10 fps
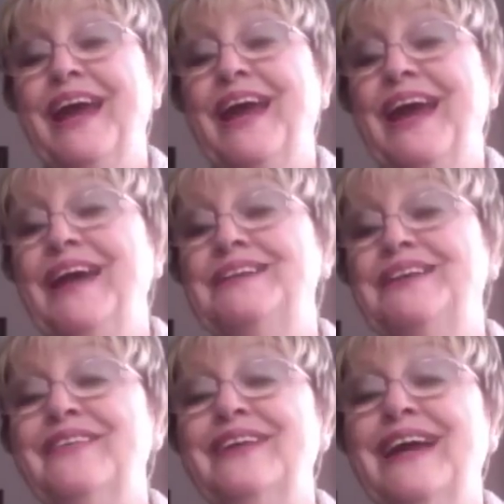And
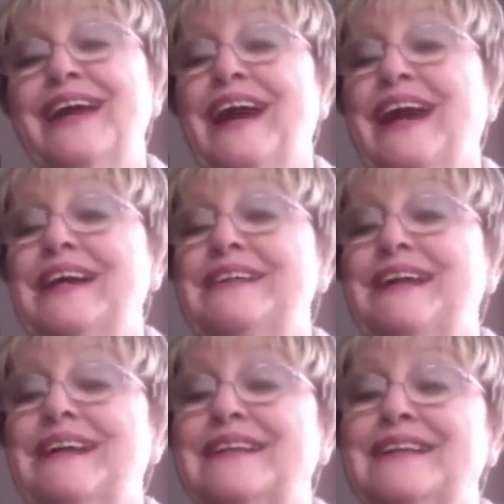okay, hi,
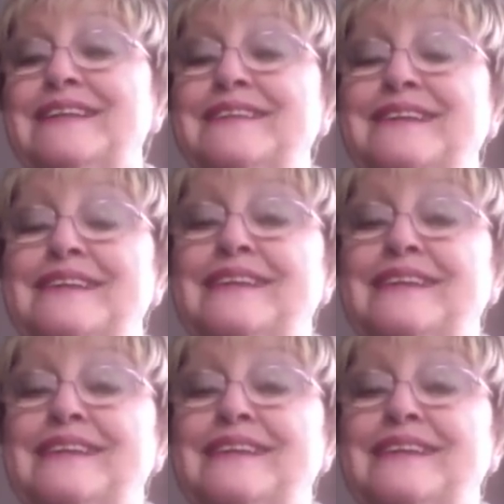Douglas.